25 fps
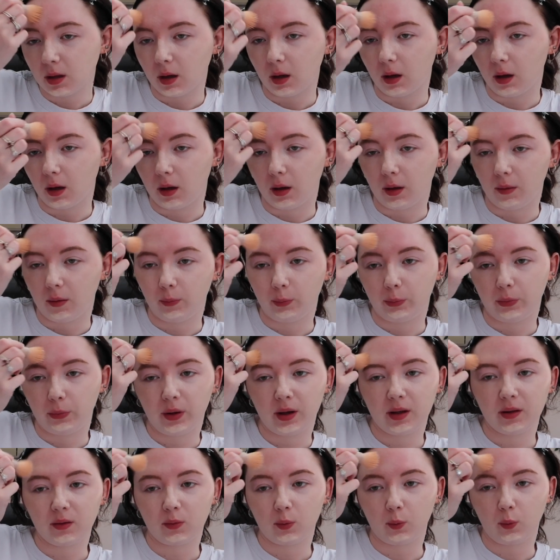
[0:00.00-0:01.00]

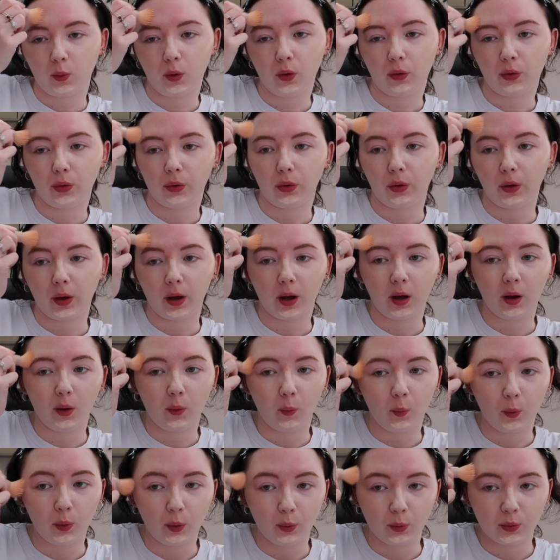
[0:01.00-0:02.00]
That is one thing I
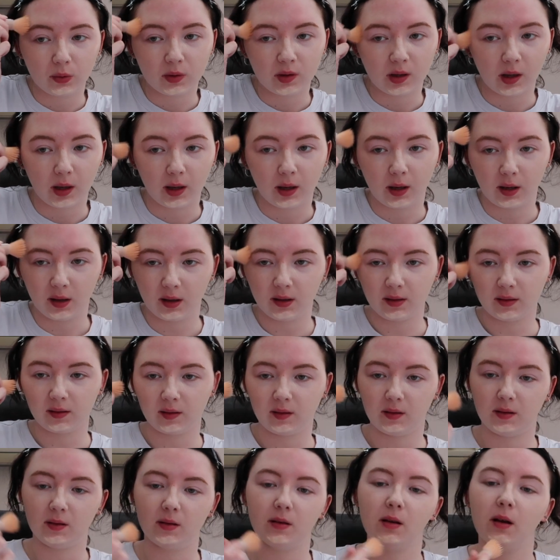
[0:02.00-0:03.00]
will say, as
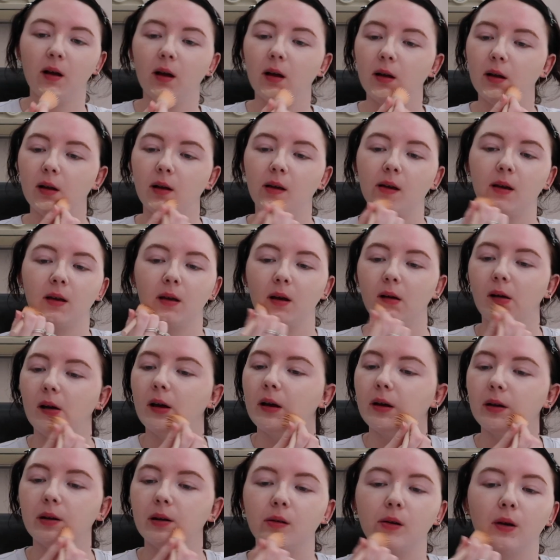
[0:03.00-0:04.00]
it, like,
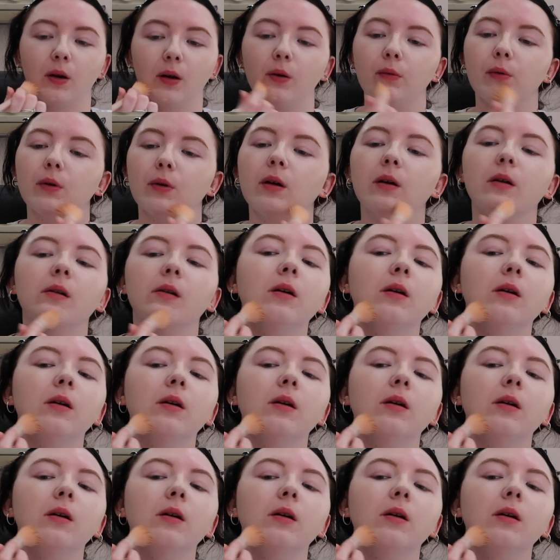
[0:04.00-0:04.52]
I don't,